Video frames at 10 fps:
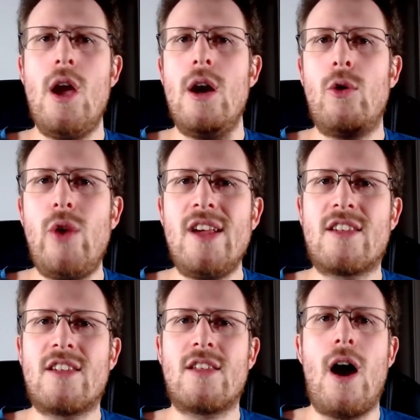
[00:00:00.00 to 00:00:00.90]

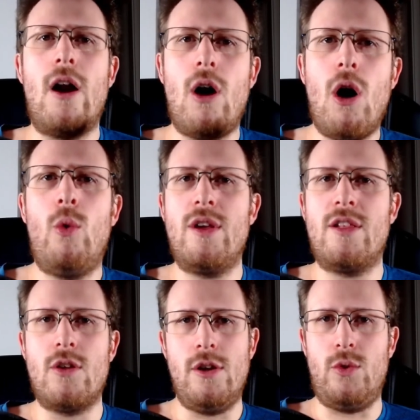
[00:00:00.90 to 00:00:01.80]
Risks are always
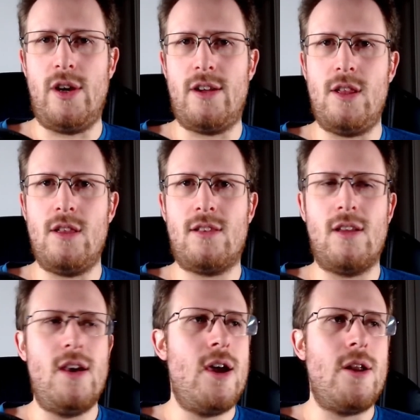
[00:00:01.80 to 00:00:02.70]
going to exist,
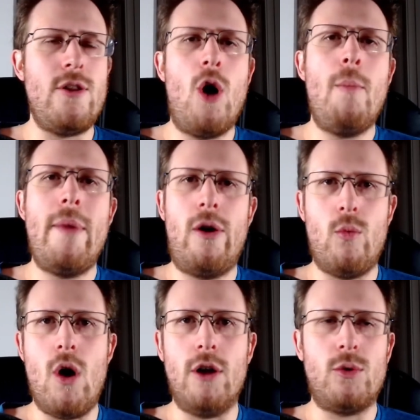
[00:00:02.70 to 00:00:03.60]
no matter
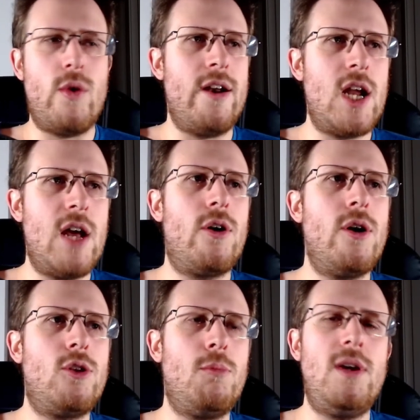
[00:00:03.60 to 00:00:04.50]
what, we are never
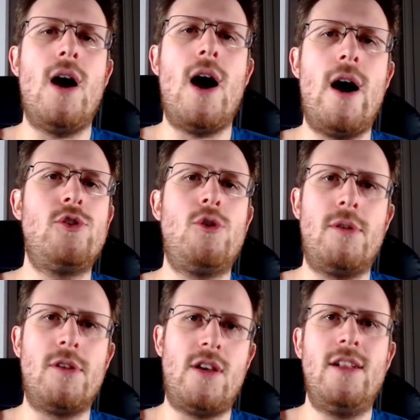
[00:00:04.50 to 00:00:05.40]
going to be
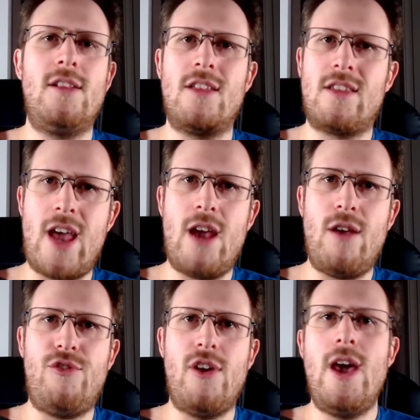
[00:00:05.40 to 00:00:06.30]
100%
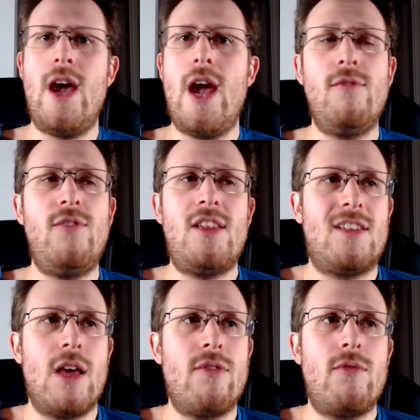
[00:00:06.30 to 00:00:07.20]
safe, and this is
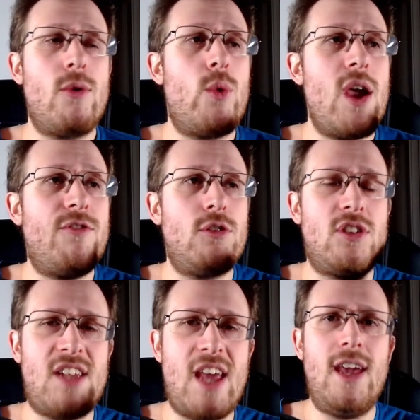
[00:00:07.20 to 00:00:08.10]
something that we have to
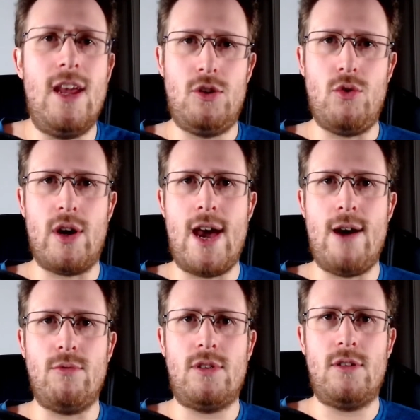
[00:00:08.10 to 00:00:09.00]
take into account